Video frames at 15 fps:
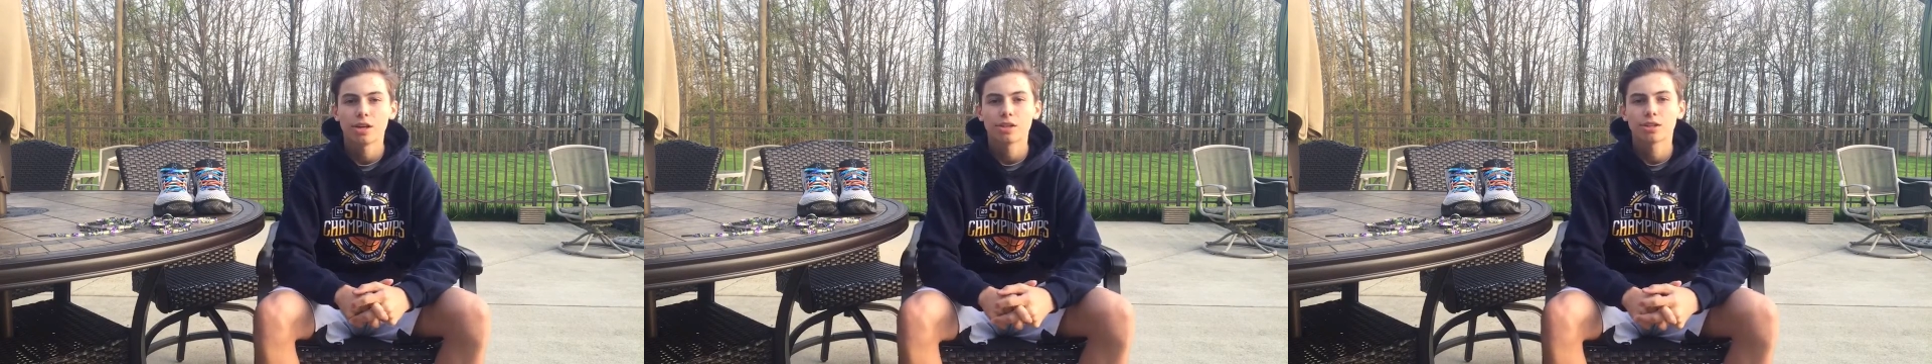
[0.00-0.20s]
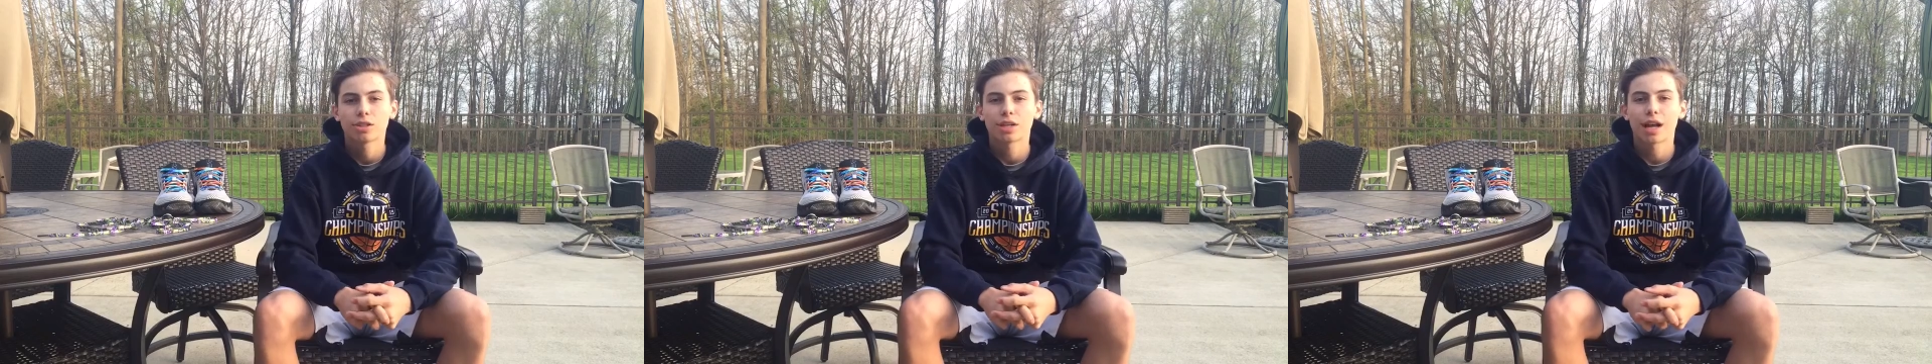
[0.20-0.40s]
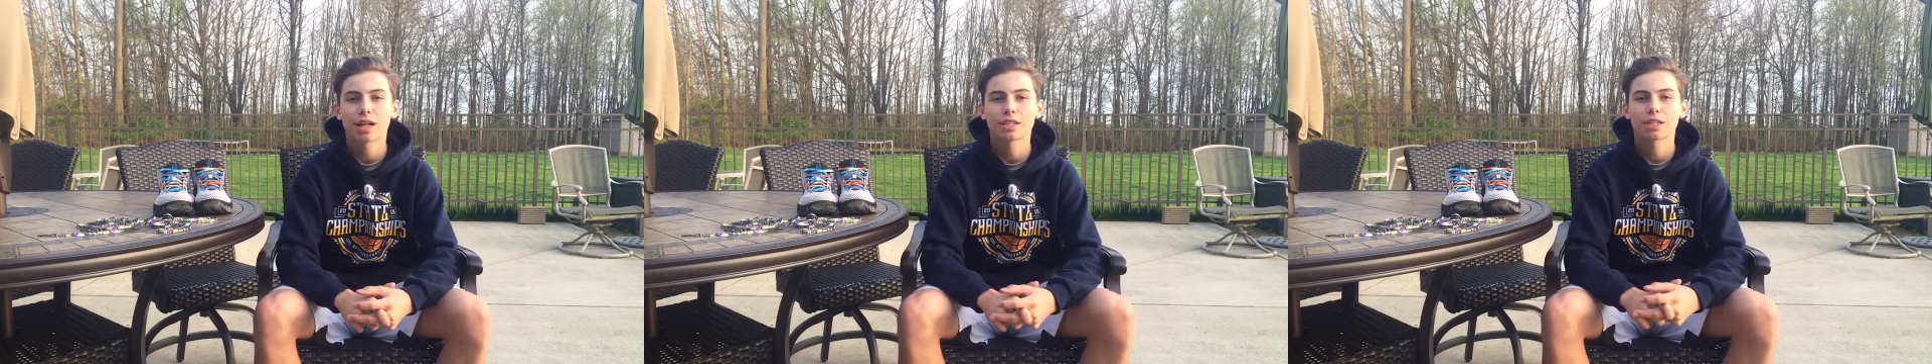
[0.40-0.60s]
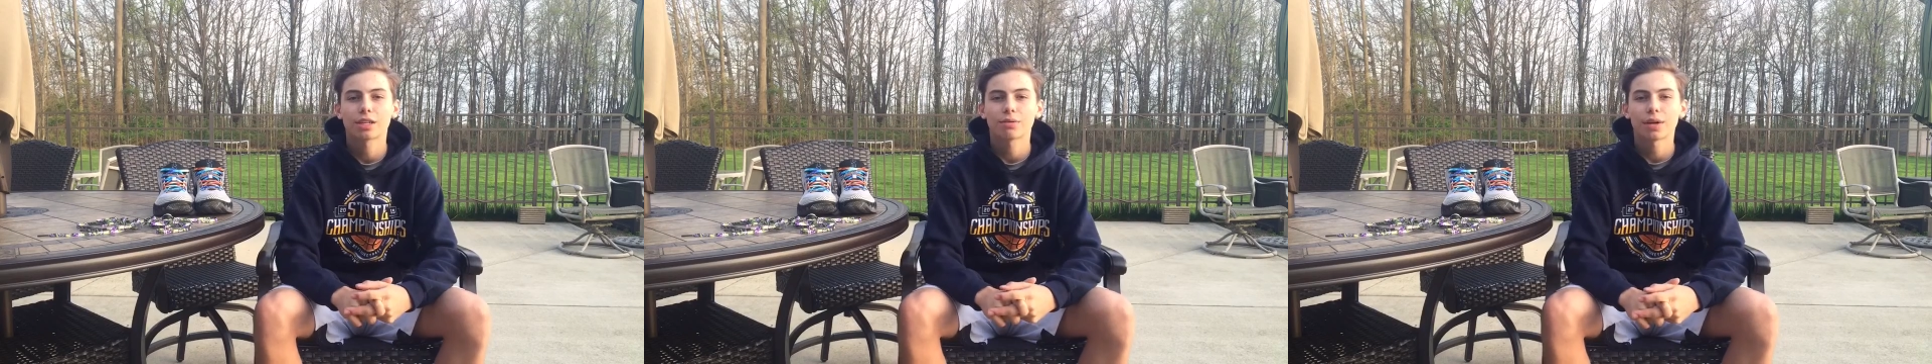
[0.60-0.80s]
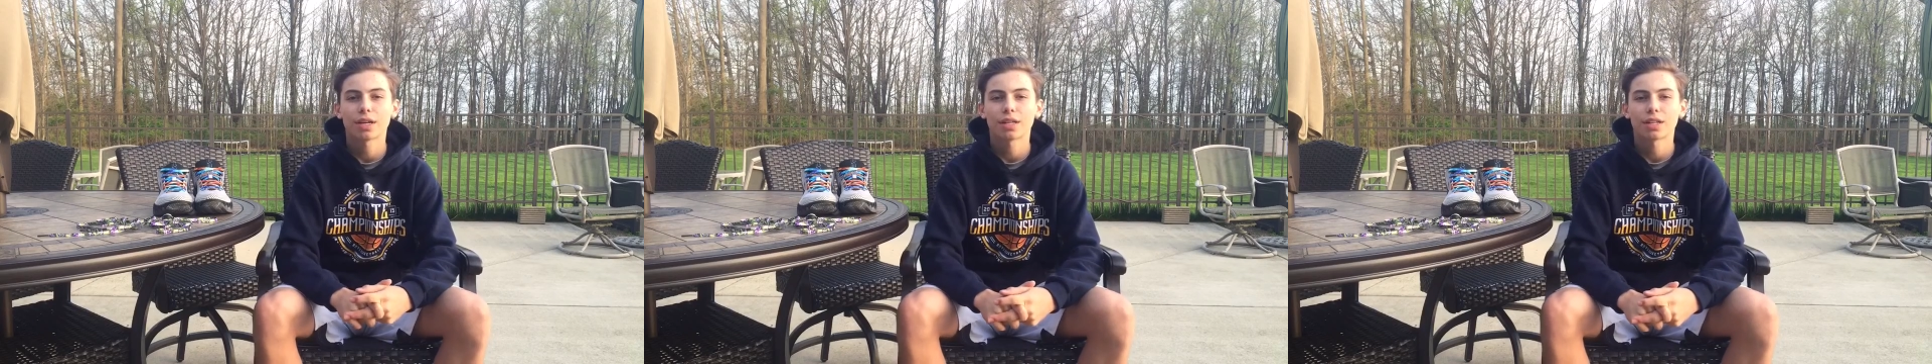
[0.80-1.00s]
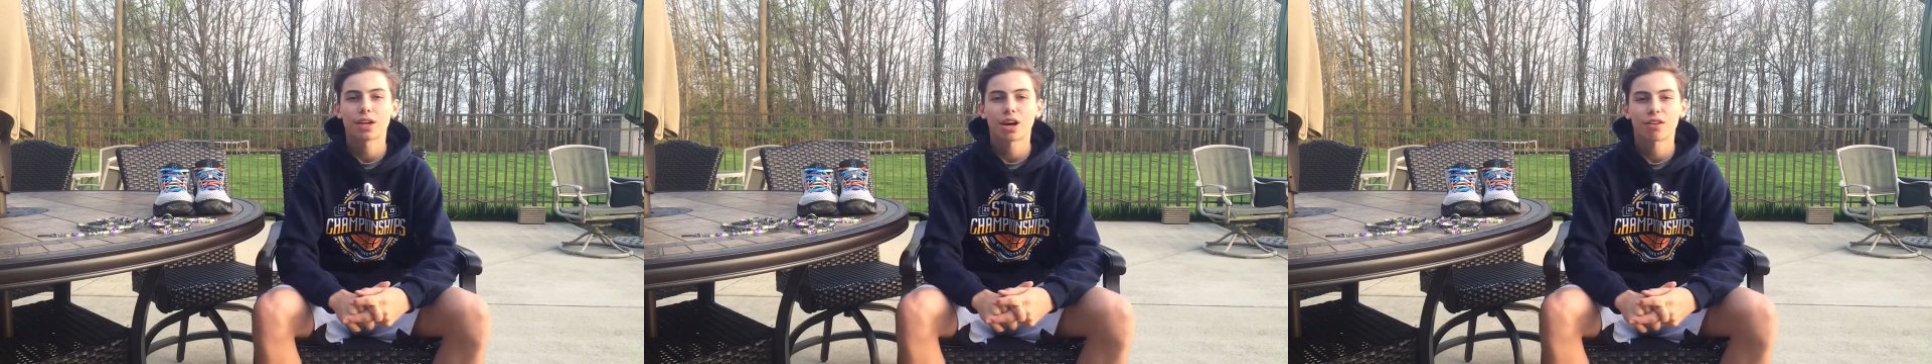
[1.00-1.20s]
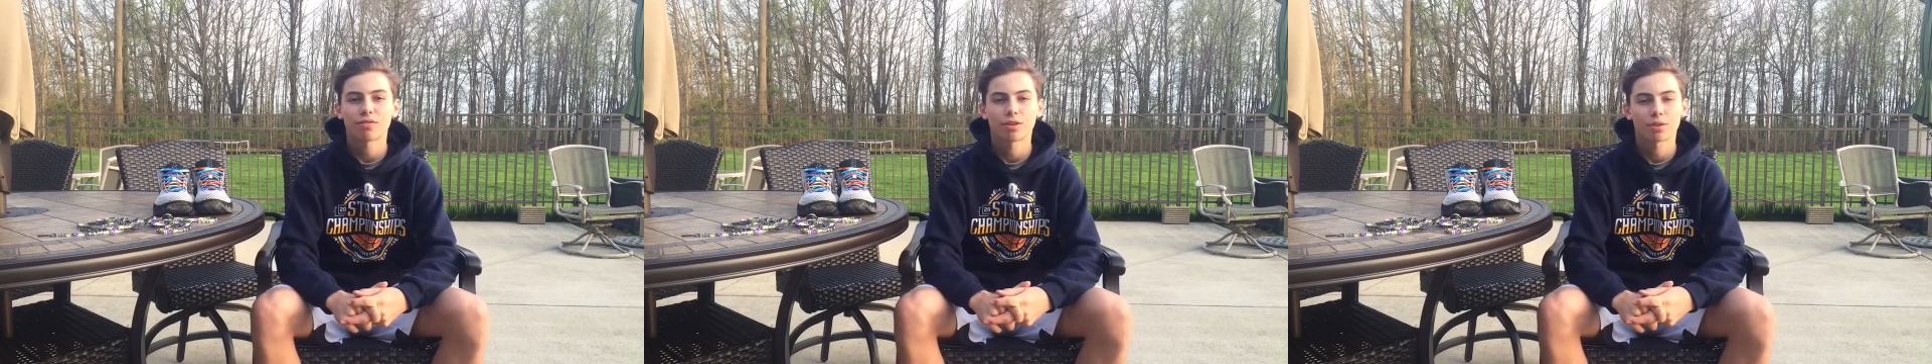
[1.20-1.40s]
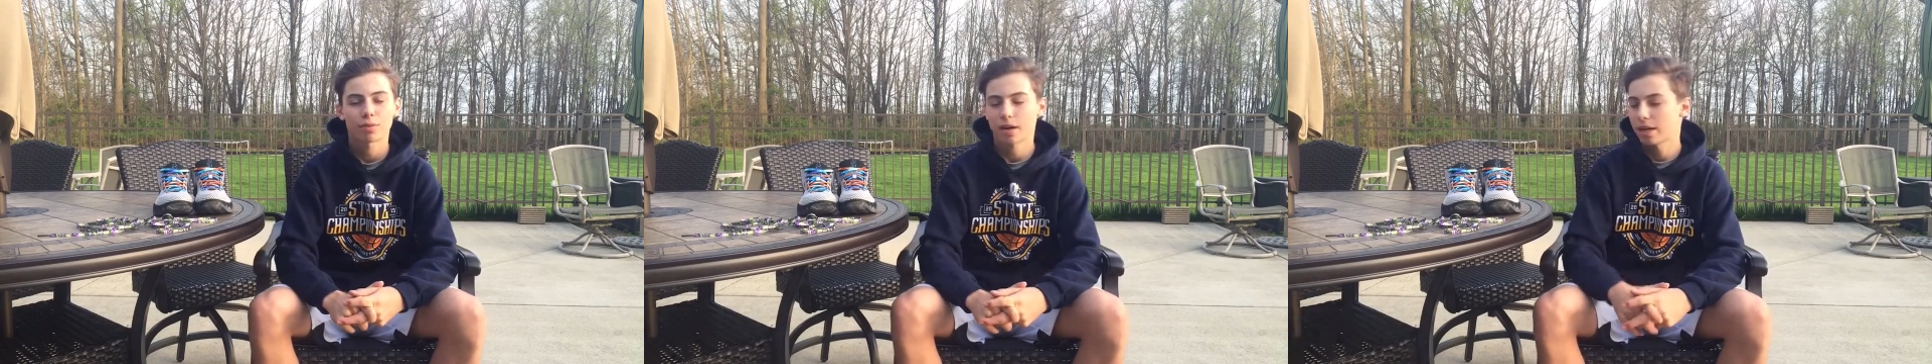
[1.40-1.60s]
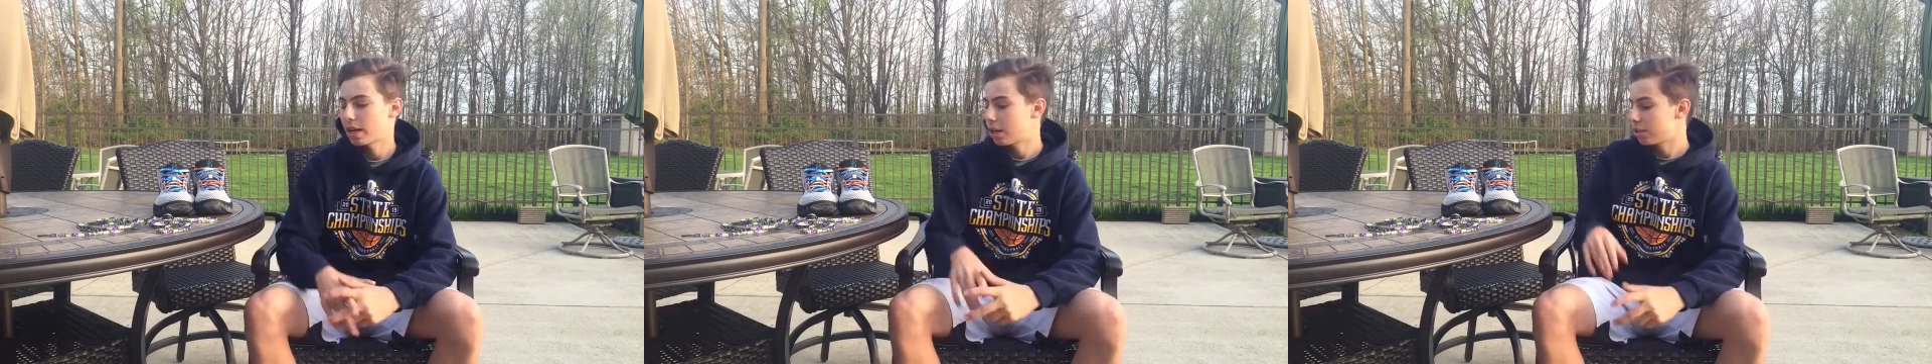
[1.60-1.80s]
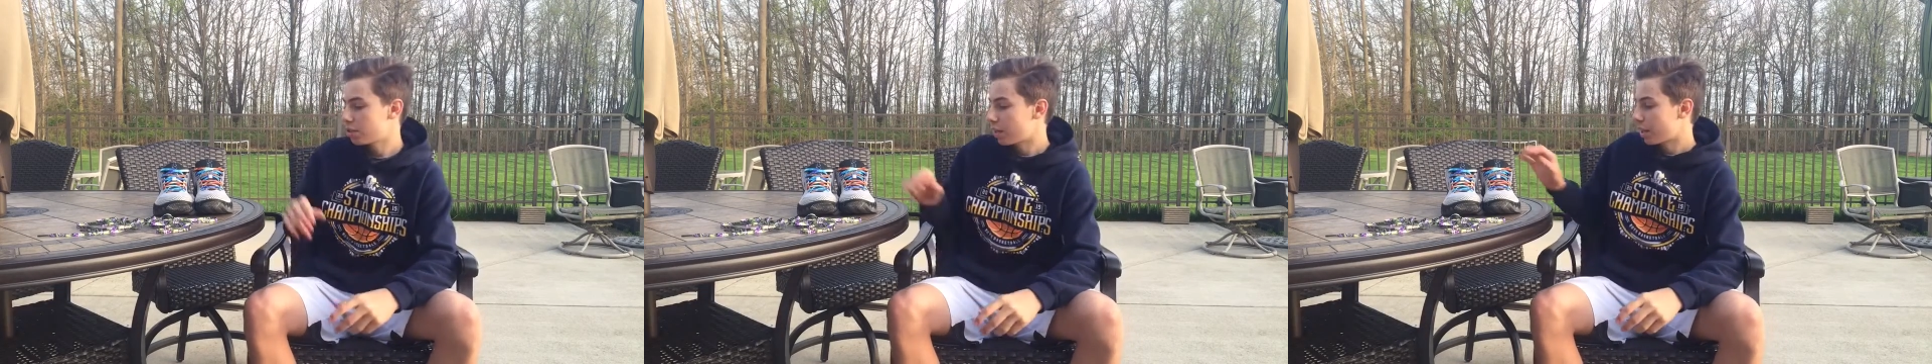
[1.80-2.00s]
So yeah, let's get right into the on-foot right
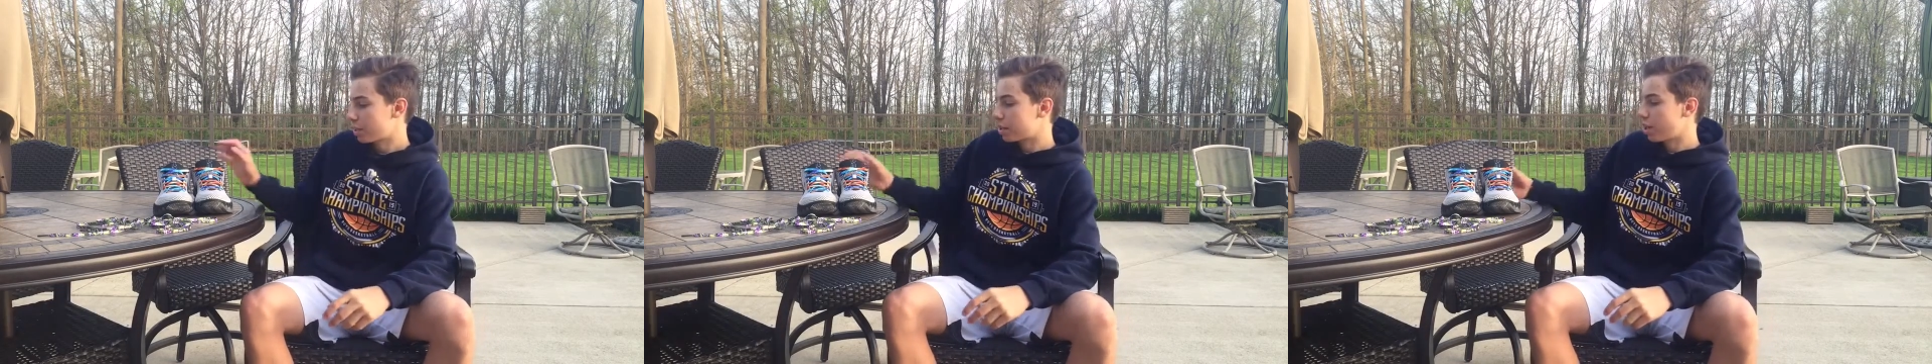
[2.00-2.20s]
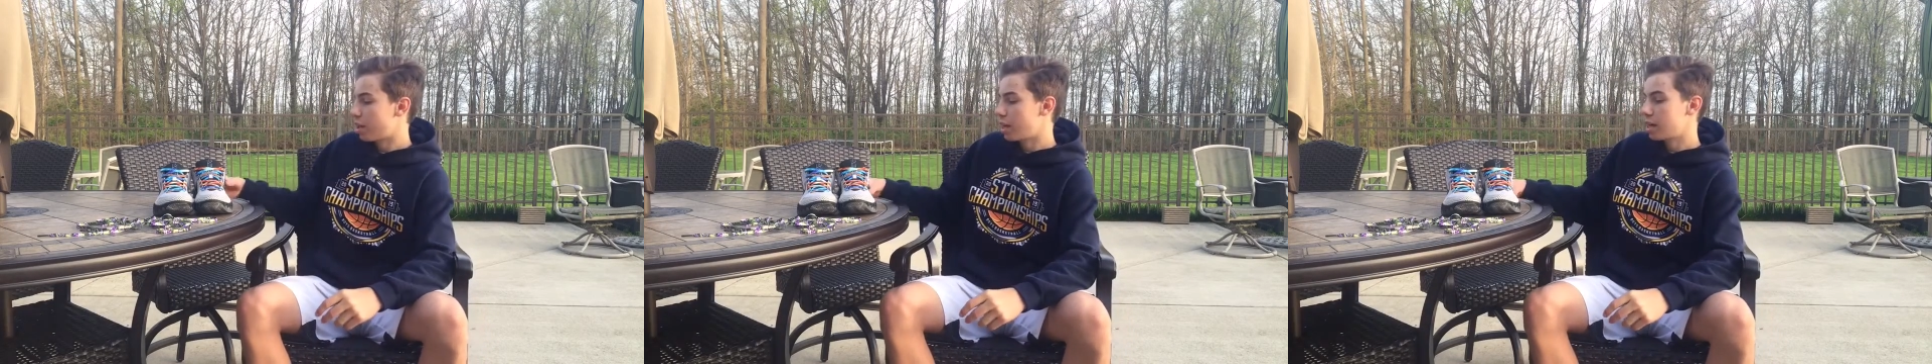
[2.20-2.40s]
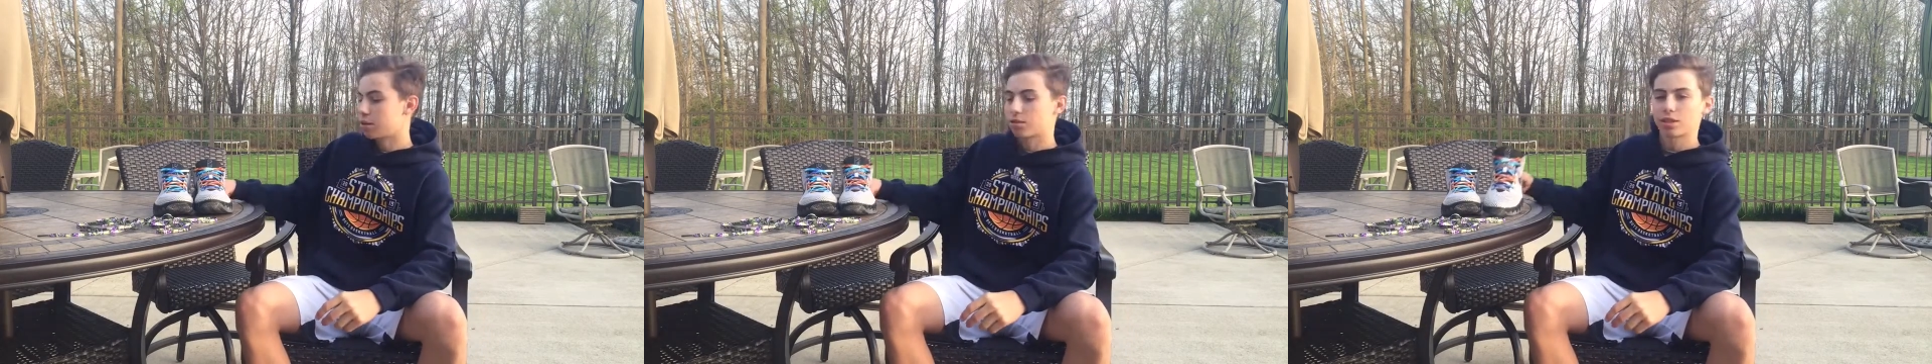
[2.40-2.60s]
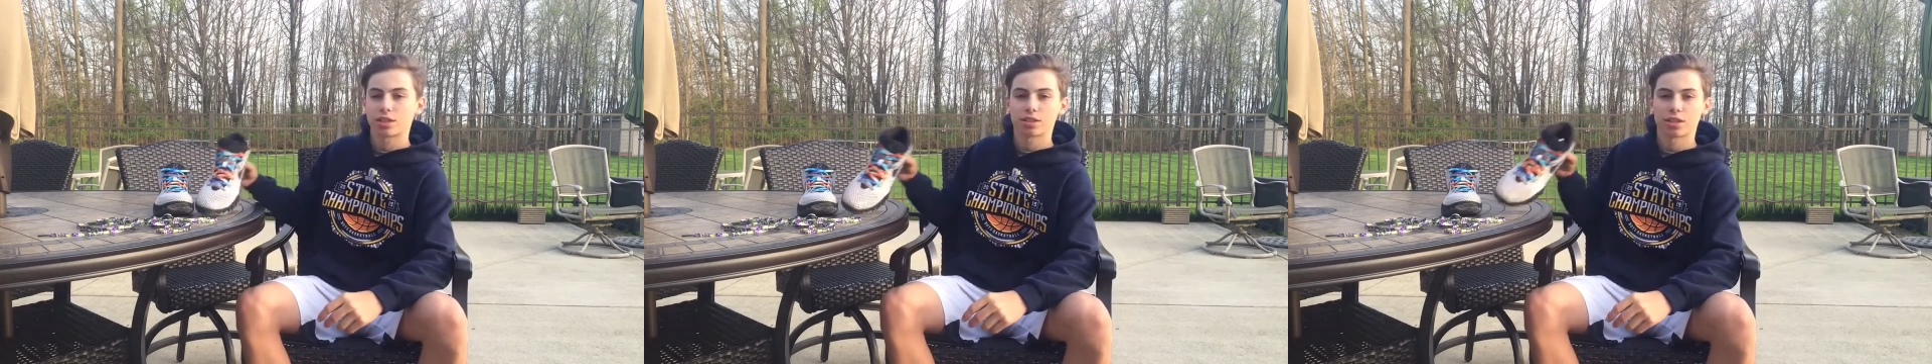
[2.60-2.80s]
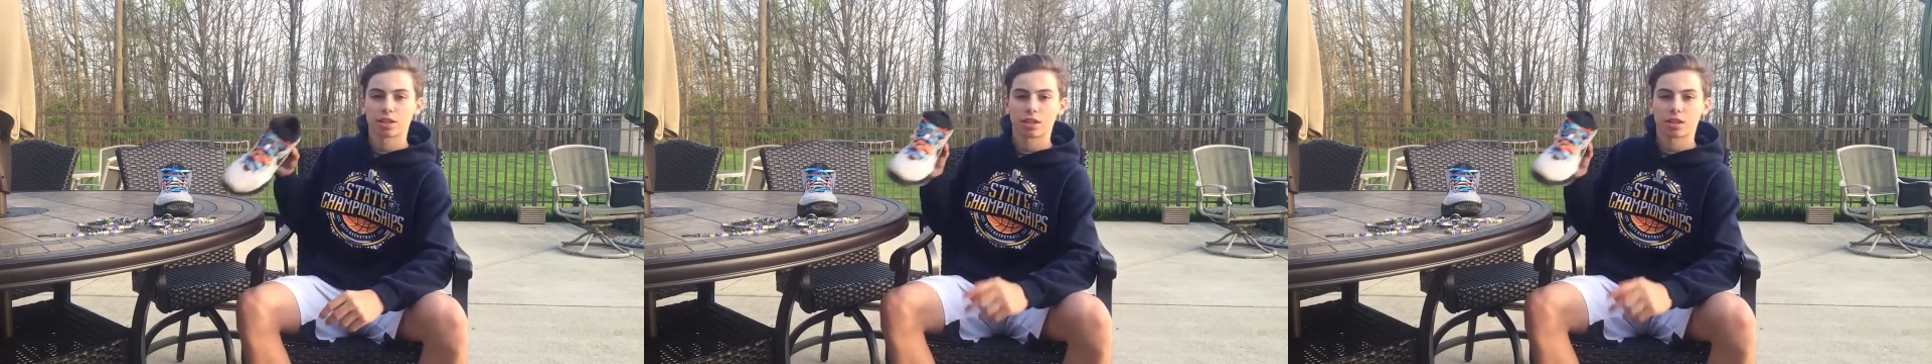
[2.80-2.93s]
now so I can show you guys what these look